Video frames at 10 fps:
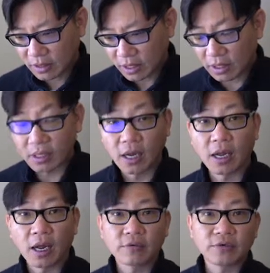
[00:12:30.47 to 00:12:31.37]
And
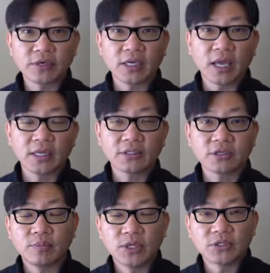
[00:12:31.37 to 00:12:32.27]
I've already
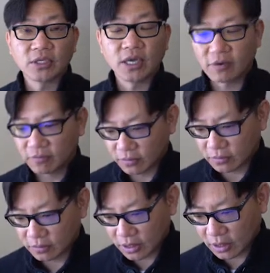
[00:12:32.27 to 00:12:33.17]
answered most of the
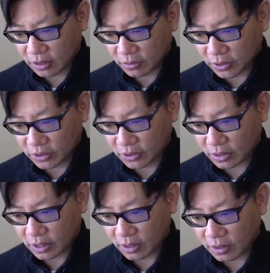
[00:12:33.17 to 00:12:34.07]
helpful questions
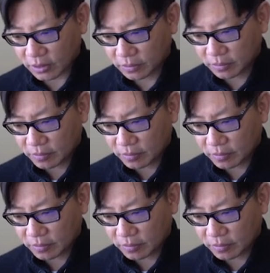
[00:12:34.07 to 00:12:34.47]
on here.